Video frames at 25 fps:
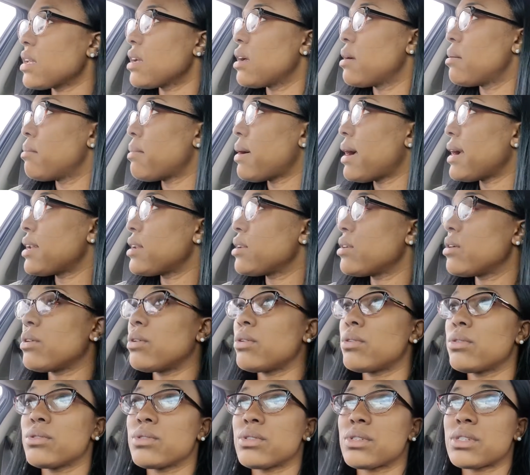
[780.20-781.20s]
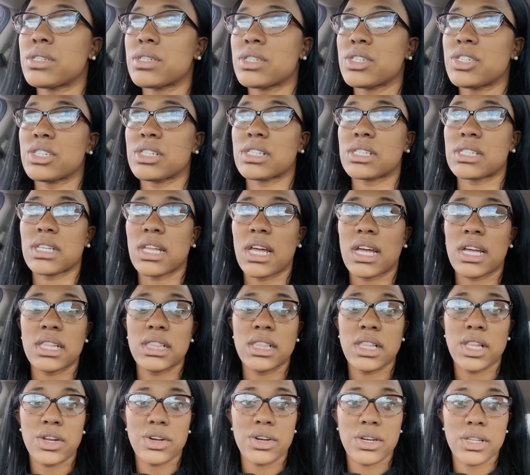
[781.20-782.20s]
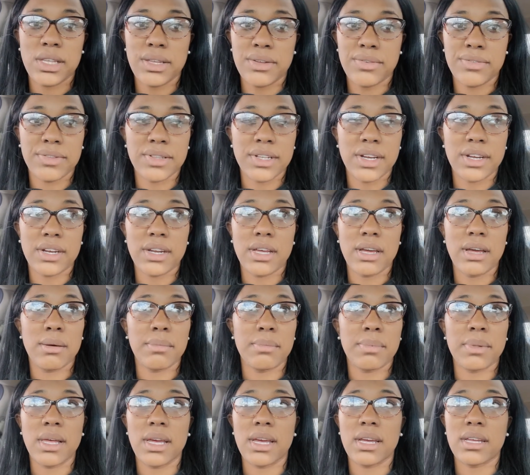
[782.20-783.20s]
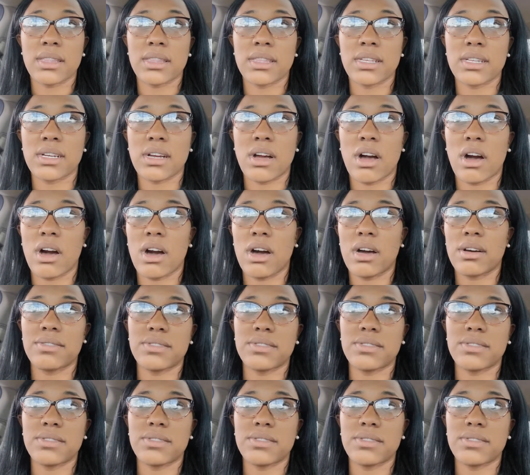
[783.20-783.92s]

My nose just like literally flared up. Like the cough,